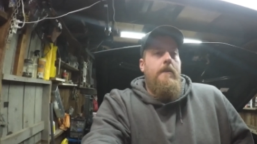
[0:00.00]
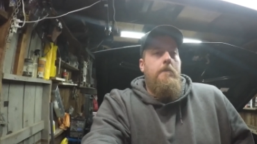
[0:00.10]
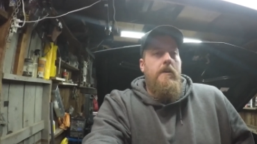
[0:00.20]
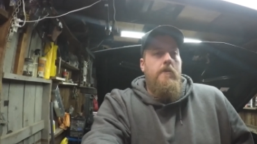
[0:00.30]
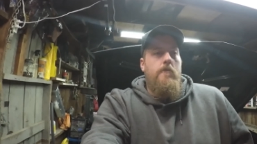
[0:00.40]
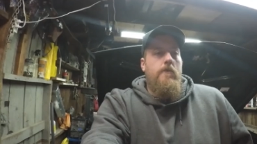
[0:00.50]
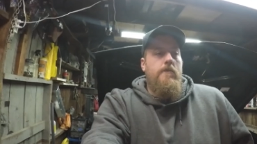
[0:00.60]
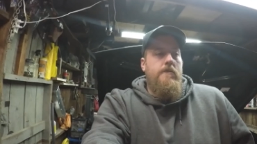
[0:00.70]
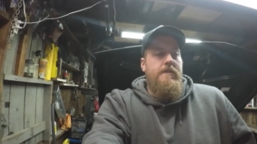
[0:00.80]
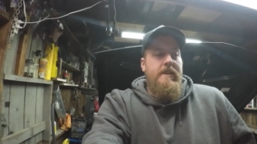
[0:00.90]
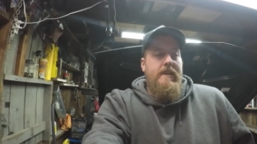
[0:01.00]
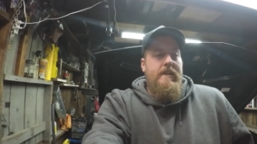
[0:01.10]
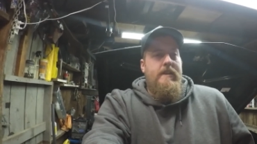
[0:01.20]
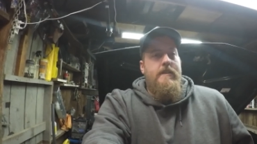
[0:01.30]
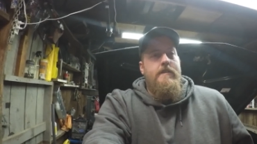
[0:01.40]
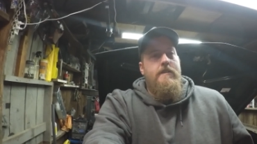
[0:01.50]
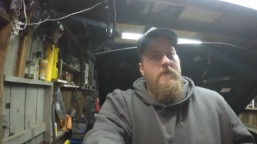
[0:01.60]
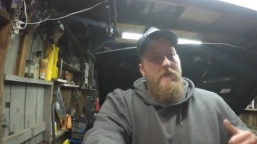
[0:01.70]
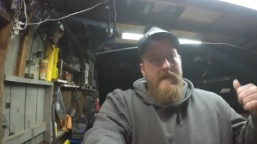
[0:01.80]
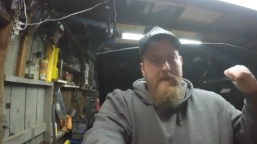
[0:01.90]
But we're looking at you
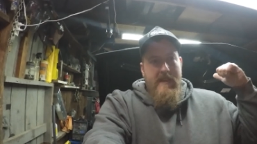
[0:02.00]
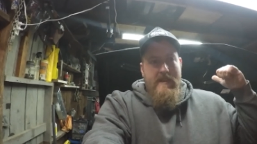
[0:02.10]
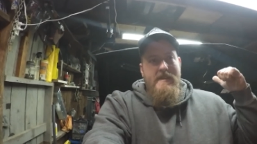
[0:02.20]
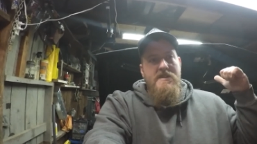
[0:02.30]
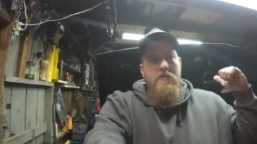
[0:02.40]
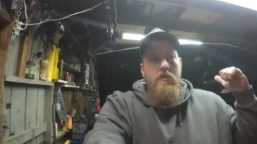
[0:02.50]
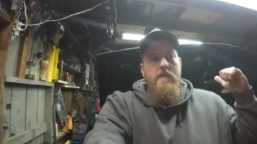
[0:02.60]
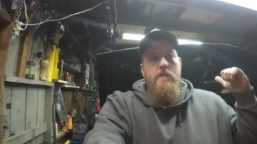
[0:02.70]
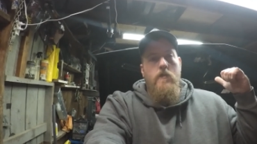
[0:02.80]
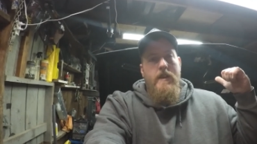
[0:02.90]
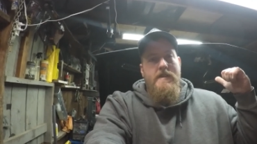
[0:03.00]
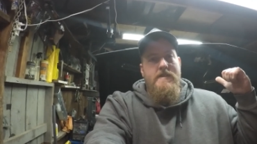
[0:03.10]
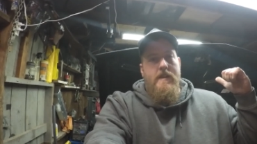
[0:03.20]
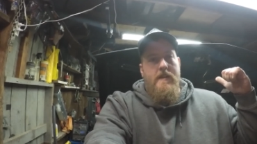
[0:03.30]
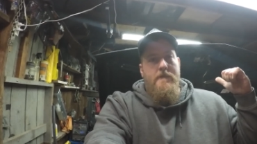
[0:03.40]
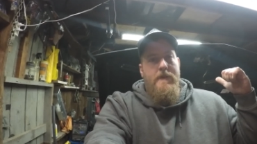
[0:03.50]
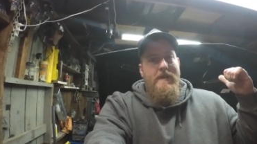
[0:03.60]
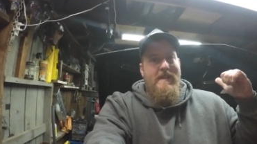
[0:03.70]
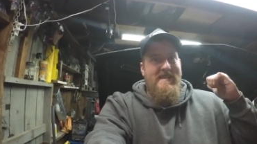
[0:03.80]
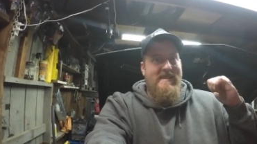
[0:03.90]
know lumping this 24x setup
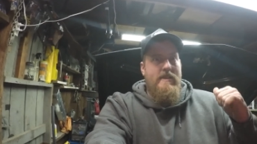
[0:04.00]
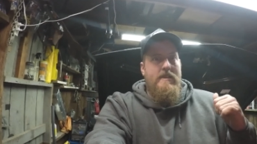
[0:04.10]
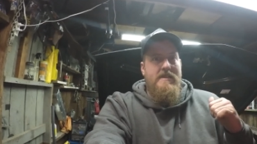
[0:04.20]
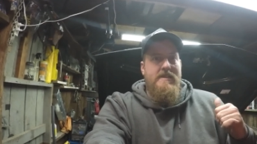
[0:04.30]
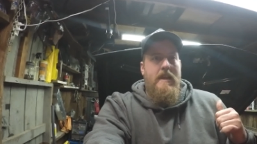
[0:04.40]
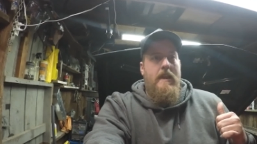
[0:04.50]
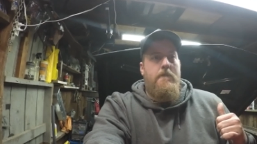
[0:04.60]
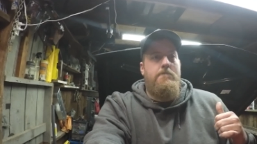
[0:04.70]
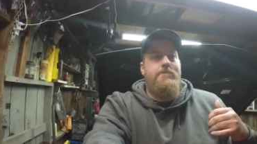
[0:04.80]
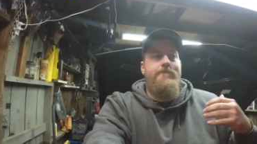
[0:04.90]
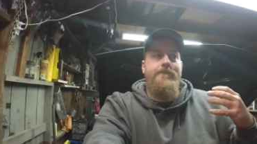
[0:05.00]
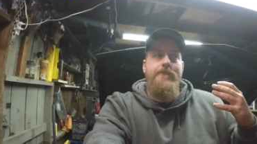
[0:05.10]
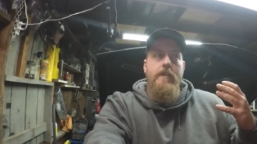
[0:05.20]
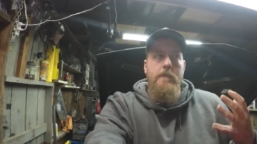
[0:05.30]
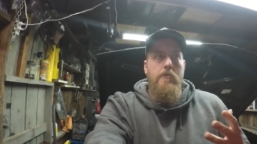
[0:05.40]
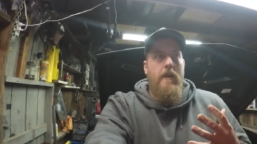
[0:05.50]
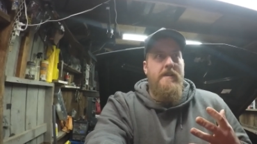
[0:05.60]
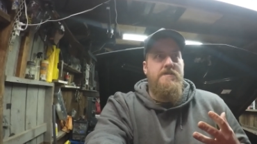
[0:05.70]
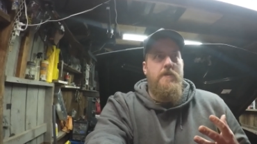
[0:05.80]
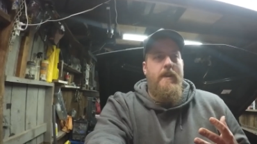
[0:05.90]
into the same
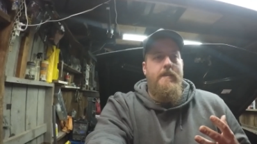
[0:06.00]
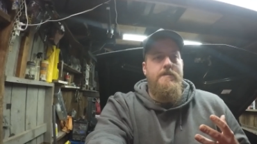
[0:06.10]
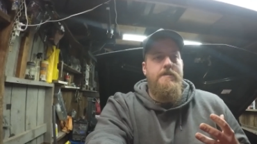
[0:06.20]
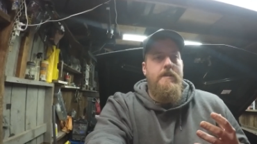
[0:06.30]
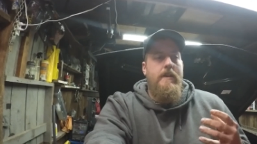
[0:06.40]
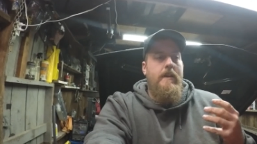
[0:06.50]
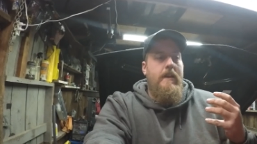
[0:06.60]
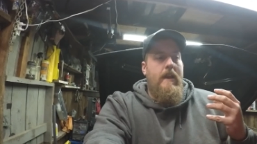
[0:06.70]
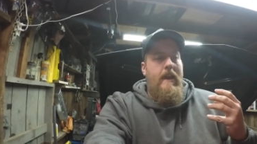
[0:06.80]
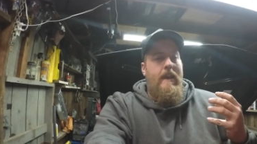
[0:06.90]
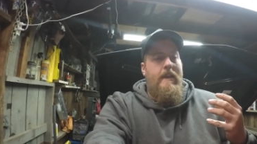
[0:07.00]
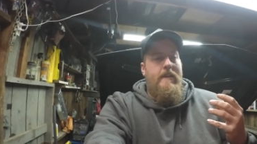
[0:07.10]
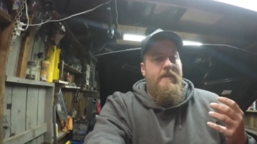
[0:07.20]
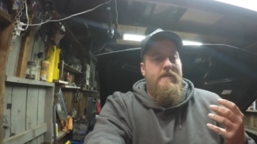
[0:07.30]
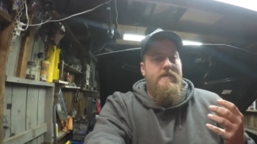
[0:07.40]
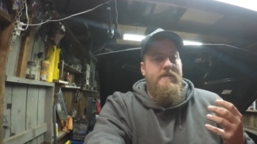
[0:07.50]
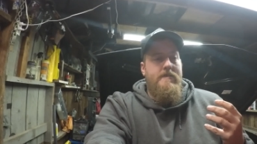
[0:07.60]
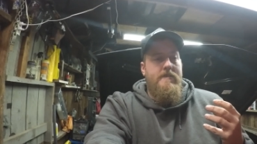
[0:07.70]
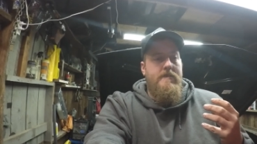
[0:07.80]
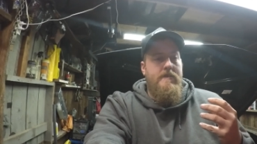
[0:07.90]
price range, and
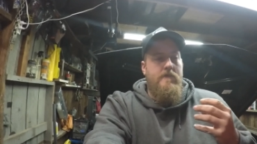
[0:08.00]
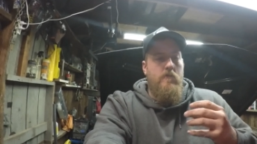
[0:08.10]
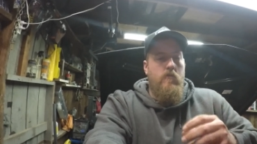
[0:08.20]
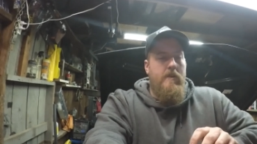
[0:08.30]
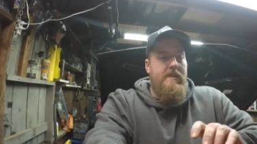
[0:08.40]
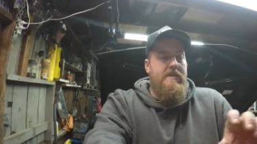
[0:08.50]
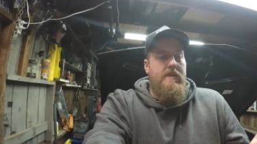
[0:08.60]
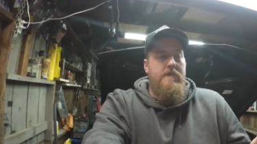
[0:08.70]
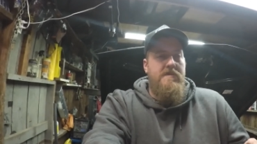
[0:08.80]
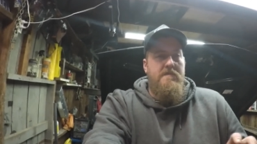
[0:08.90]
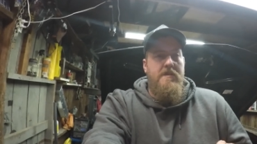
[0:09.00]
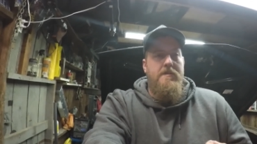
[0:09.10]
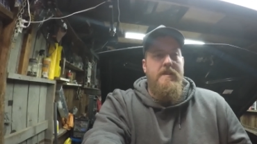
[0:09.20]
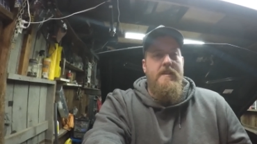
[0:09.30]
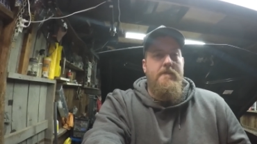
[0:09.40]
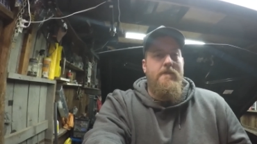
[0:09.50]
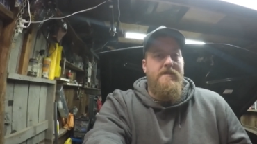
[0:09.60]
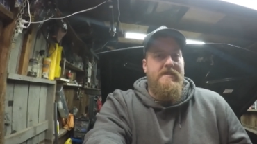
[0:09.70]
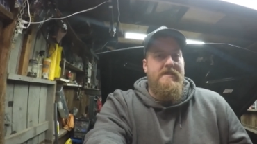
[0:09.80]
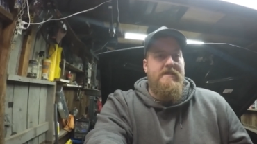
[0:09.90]
what is the usability
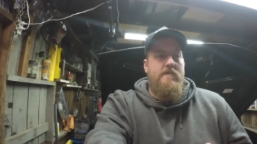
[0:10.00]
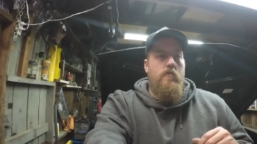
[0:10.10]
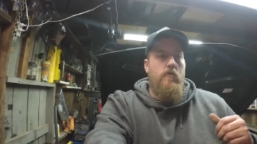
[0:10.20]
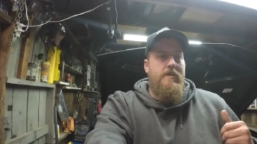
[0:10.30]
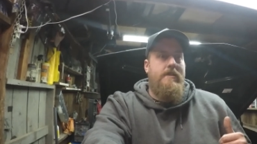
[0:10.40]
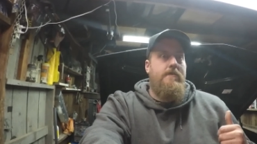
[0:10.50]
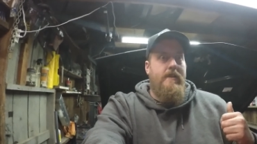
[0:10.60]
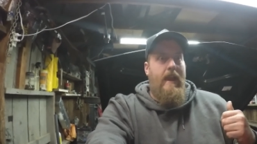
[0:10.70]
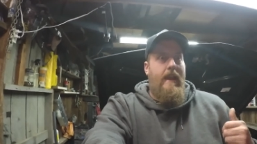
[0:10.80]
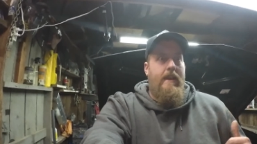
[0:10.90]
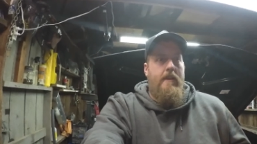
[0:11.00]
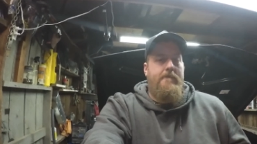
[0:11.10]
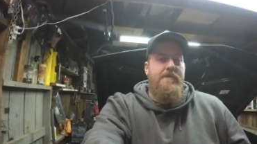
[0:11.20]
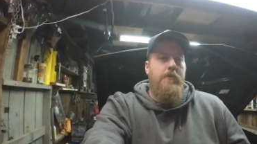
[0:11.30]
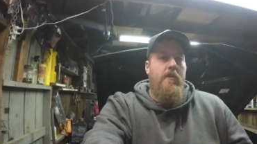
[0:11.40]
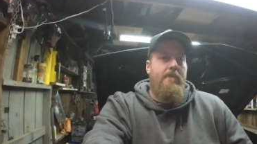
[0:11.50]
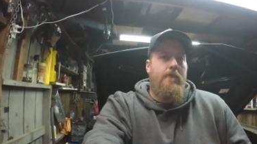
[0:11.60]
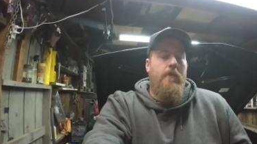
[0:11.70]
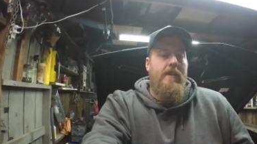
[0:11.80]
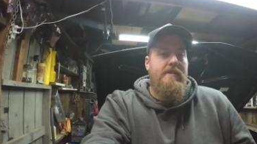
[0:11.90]
differences, and what do you gain out of a
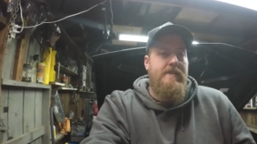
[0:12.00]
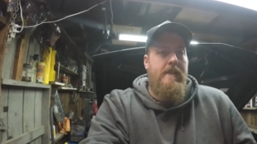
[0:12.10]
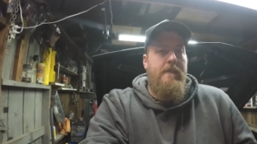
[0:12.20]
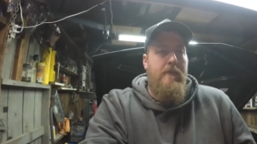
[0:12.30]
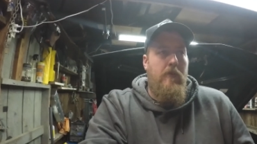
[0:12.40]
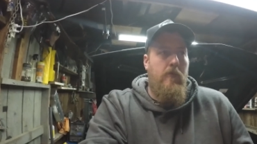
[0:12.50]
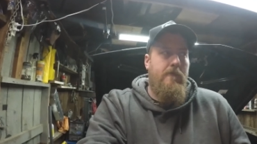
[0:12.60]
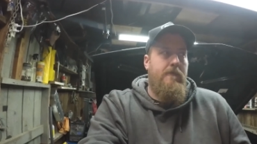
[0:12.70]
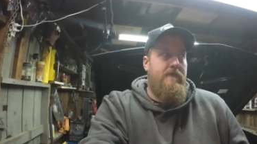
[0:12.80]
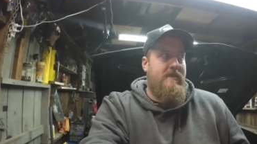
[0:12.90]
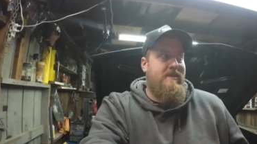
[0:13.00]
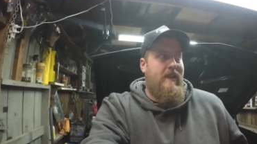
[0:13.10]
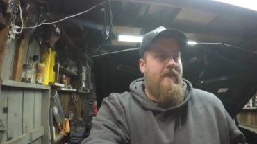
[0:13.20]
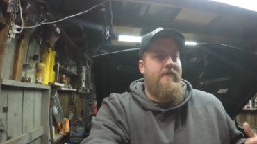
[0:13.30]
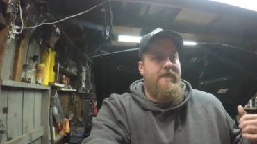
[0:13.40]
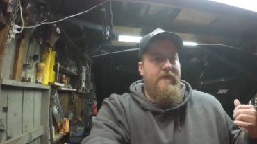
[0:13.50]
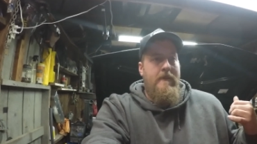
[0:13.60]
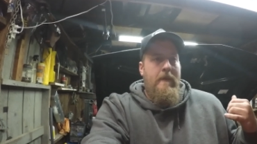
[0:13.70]
24x setup over the standard